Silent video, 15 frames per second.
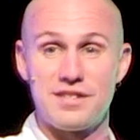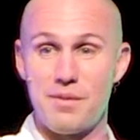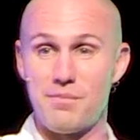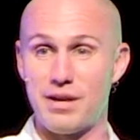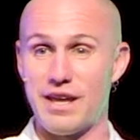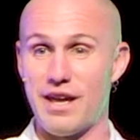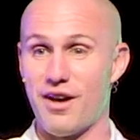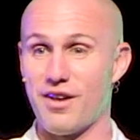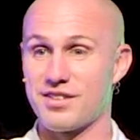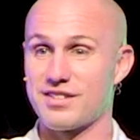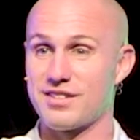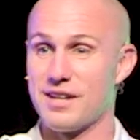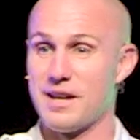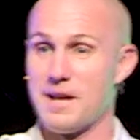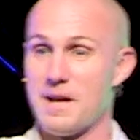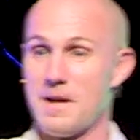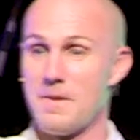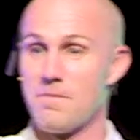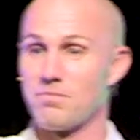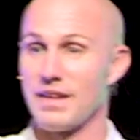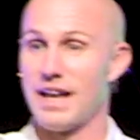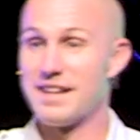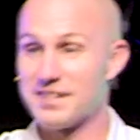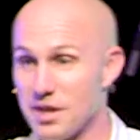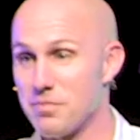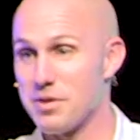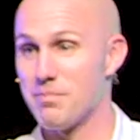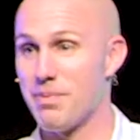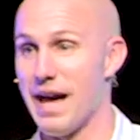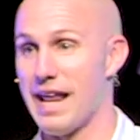somebody else, and
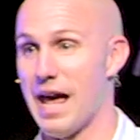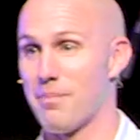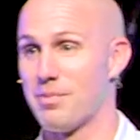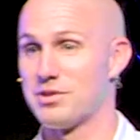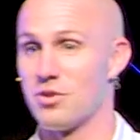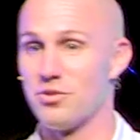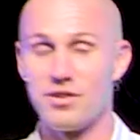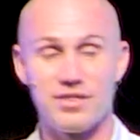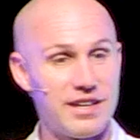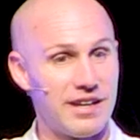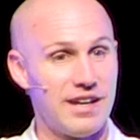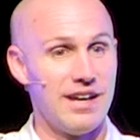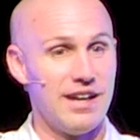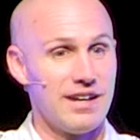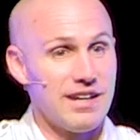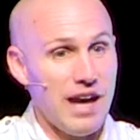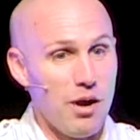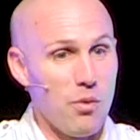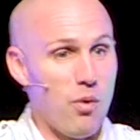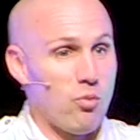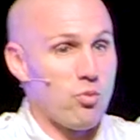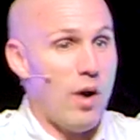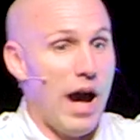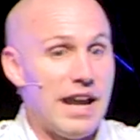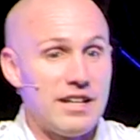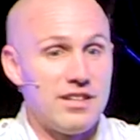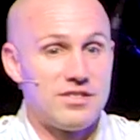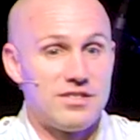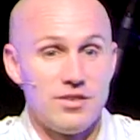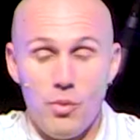something bad happened to you. You think, God, why
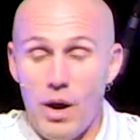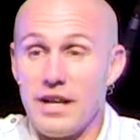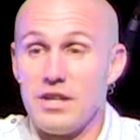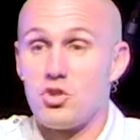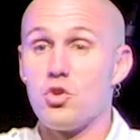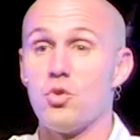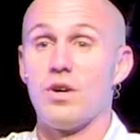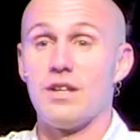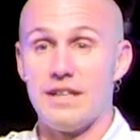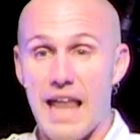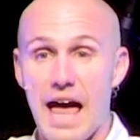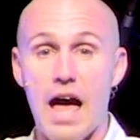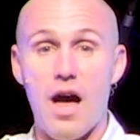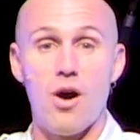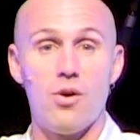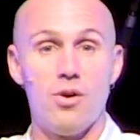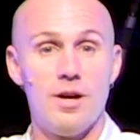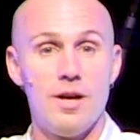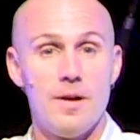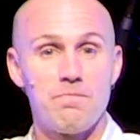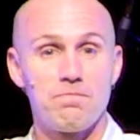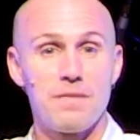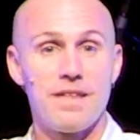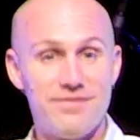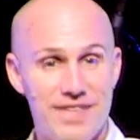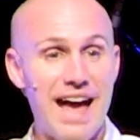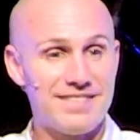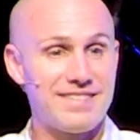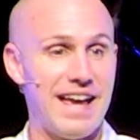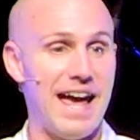did, why did you allow
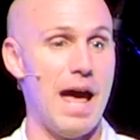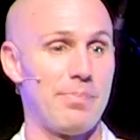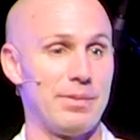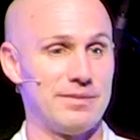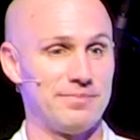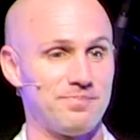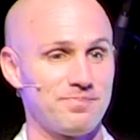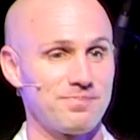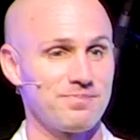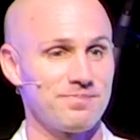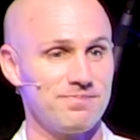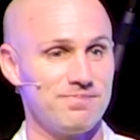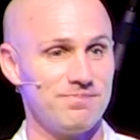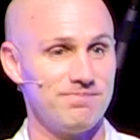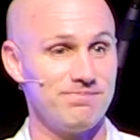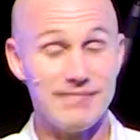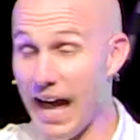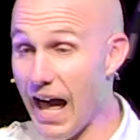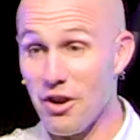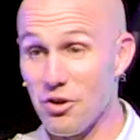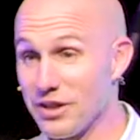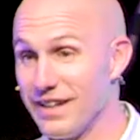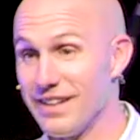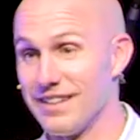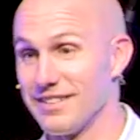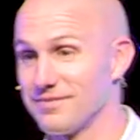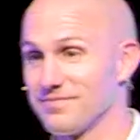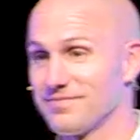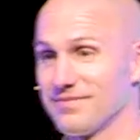that to happen? I don't get it